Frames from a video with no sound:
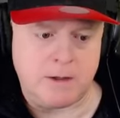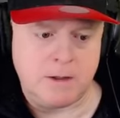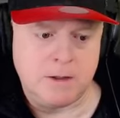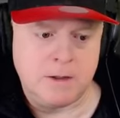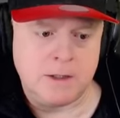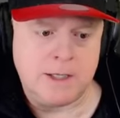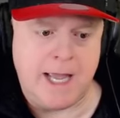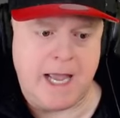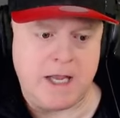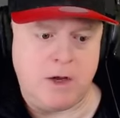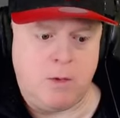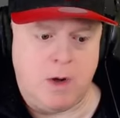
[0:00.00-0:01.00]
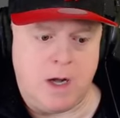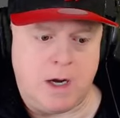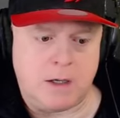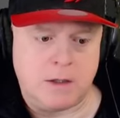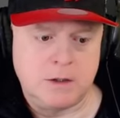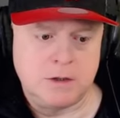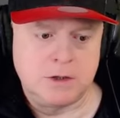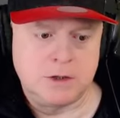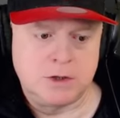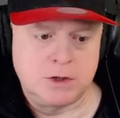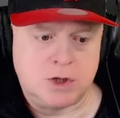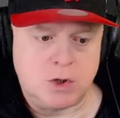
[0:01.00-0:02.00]
here? Yeah, you are.
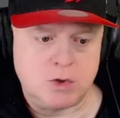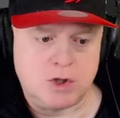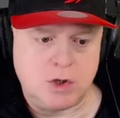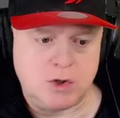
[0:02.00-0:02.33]
Don't